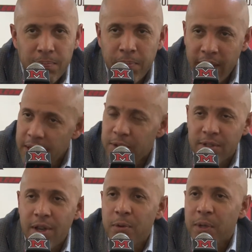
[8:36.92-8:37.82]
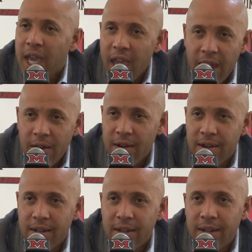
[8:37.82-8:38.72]
Players don't care.
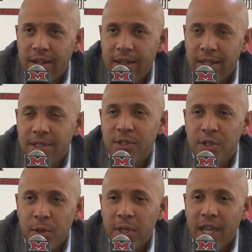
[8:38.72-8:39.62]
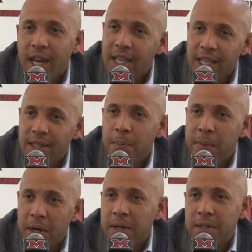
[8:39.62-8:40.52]
They just know they got to get the
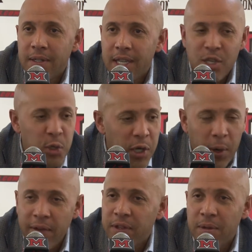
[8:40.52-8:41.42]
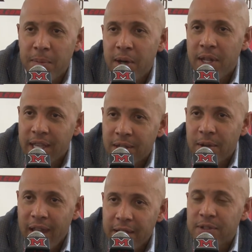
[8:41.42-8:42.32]
ball. And you go after the ball like
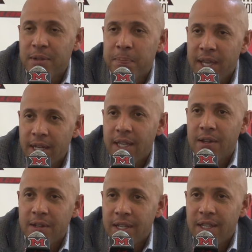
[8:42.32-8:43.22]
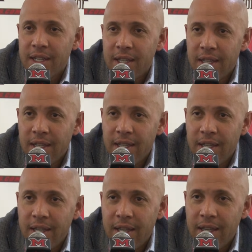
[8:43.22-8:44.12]
your life's depending on it.
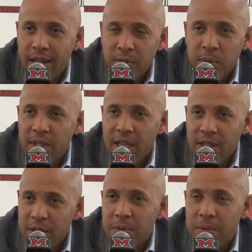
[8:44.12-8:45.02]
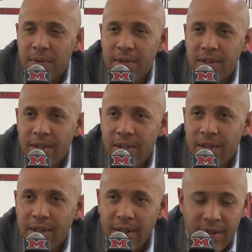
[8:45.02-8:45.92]
And that's what they do,
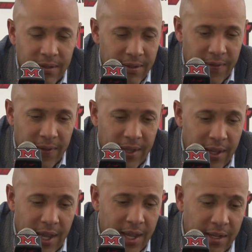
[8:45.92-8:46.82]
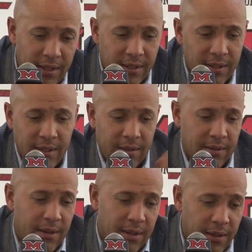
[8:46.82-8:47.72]
you know? And,
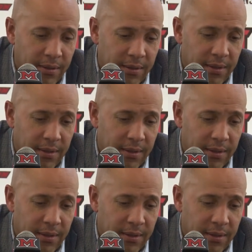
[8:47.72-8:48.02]
you know,